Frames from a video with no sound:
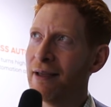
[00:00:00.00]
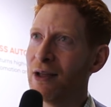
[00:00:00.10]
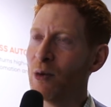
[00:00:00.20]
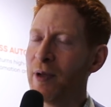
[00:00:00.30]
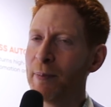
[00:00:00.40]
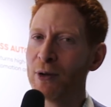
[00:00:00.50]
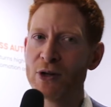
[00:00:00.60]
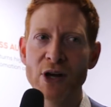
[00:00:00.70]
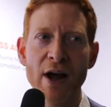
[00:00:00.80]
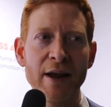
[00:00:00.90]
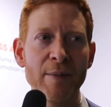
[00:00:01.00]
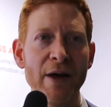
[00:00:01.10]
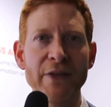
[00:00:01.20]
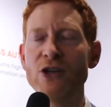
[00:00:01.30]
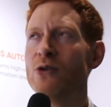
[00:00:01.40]
You know, people are talking
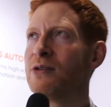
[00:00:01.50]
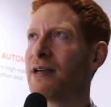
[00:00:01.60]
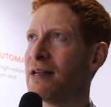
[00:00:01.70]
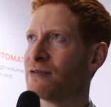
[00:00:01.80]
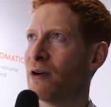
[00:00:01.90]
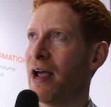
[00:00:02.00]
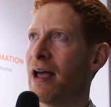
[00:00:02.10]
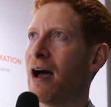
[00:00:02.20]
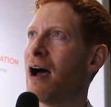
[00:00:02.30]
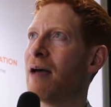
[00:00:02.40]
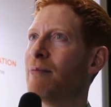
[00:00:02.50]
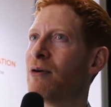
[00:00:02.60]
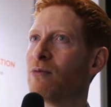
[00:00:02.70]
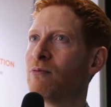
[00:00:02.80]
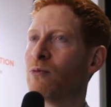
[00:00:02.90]
about the use case for AI, but